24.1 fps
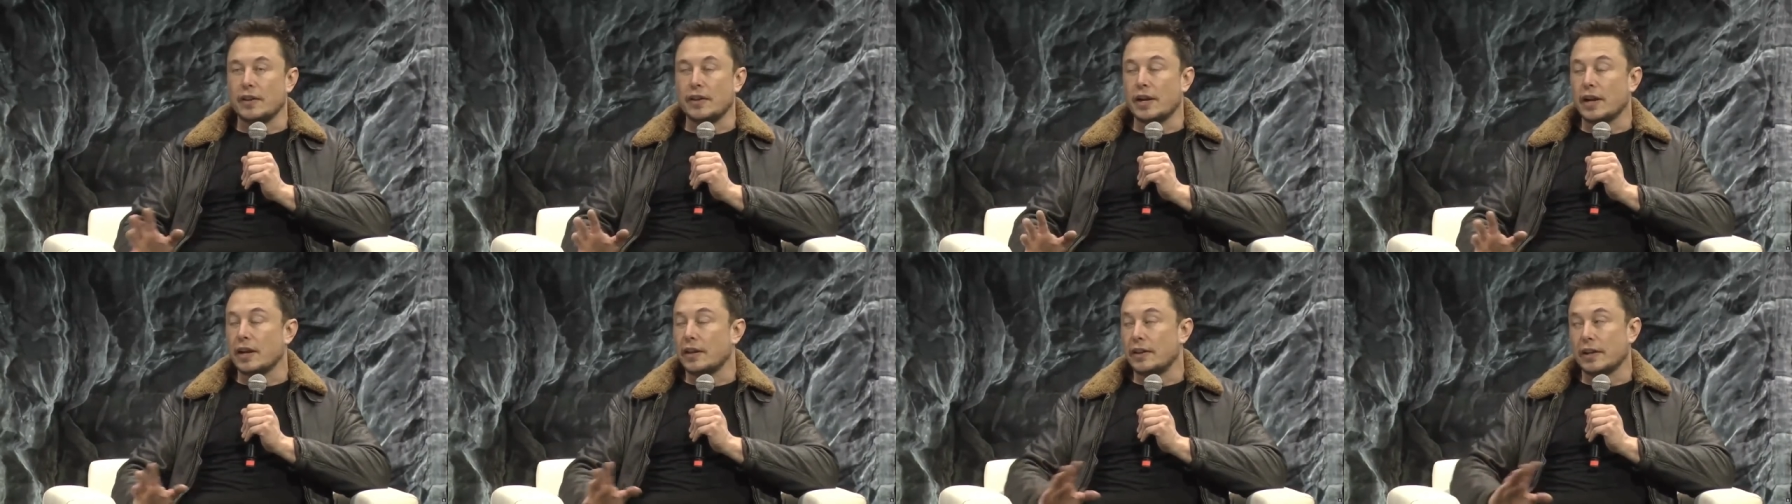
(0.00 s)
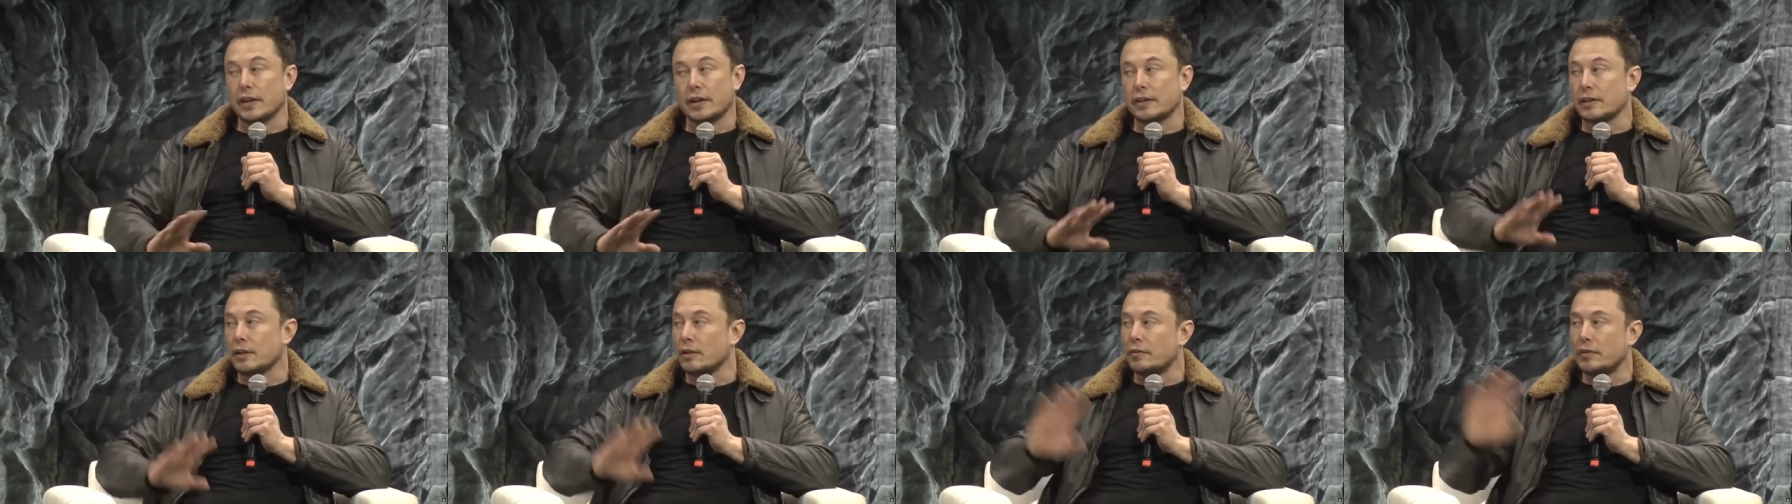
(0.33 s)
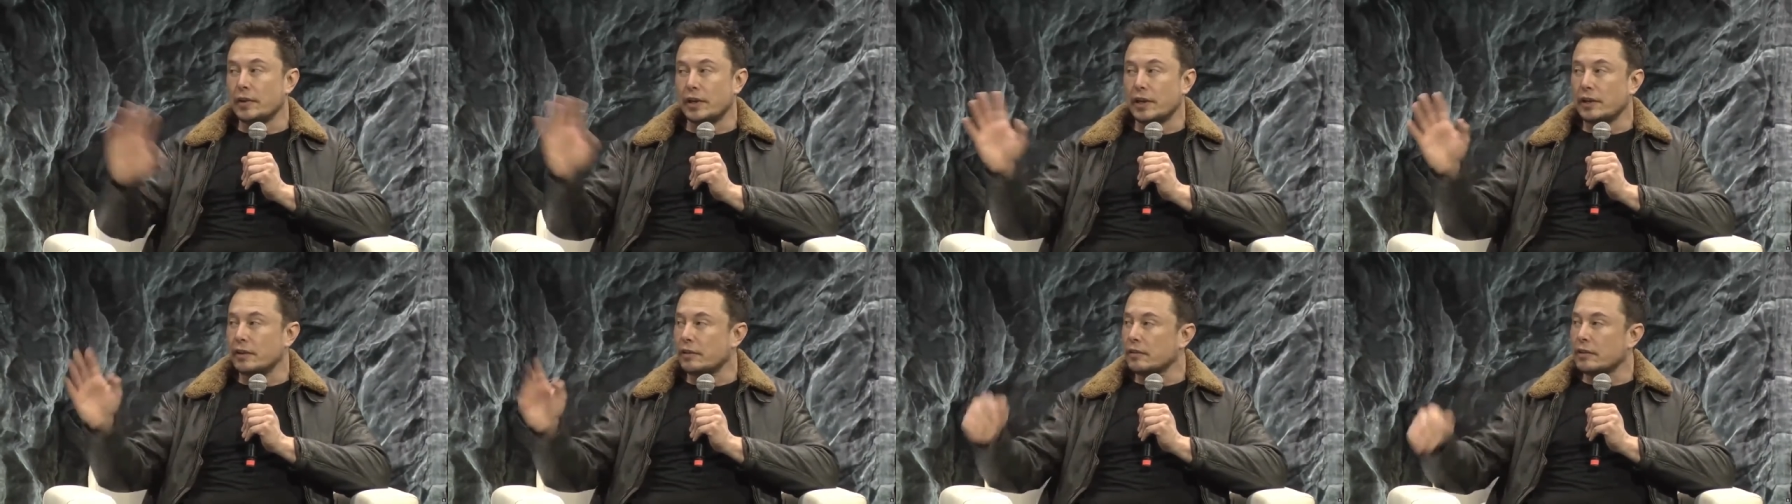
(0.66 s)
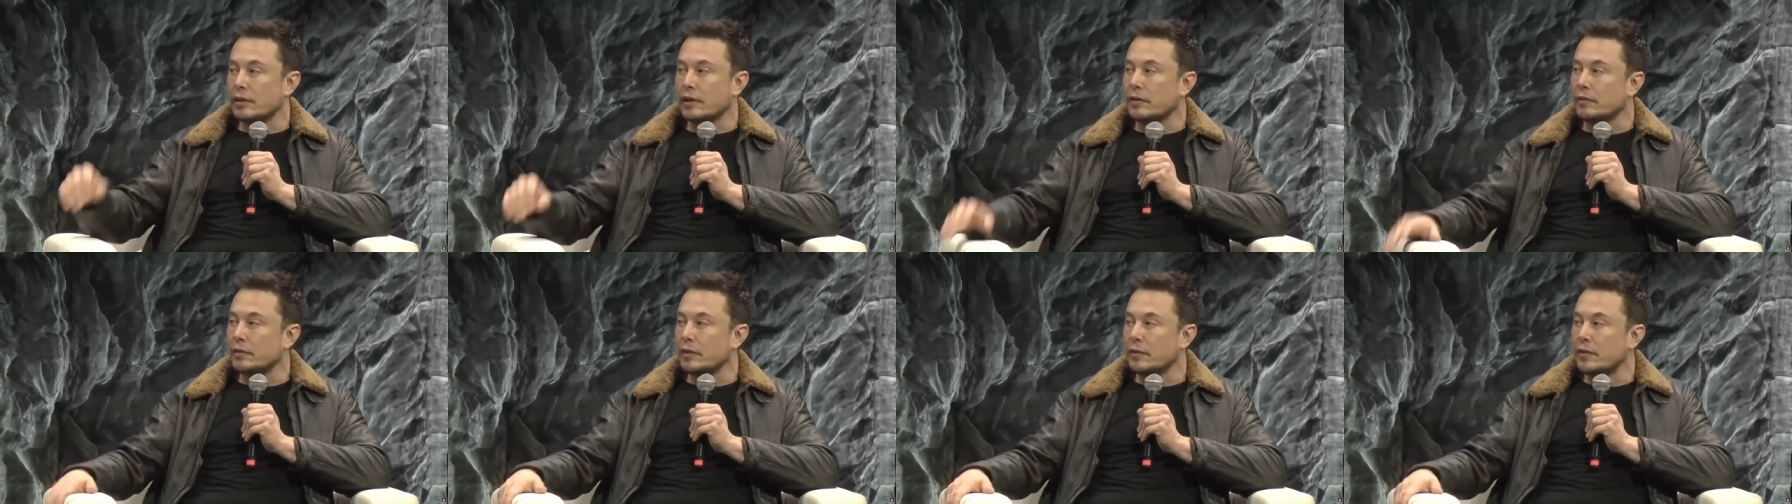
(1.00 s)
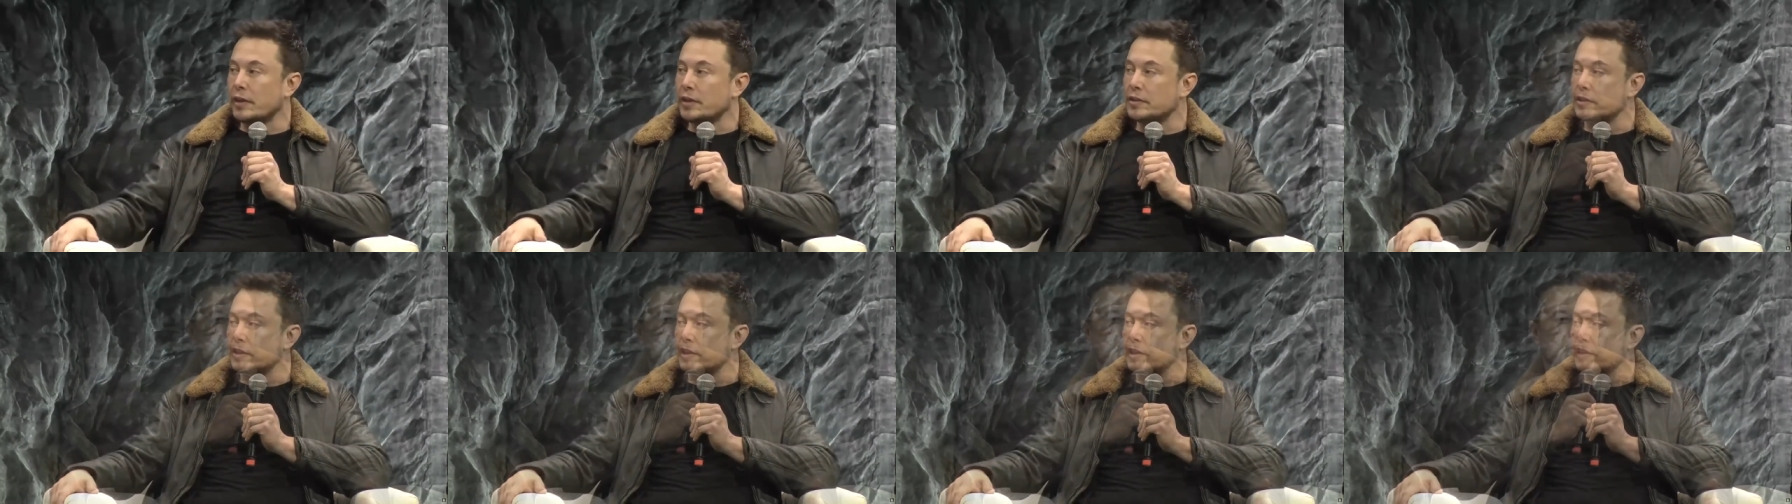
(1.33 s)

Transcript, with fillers: then I think it'll be, it'll be amazing.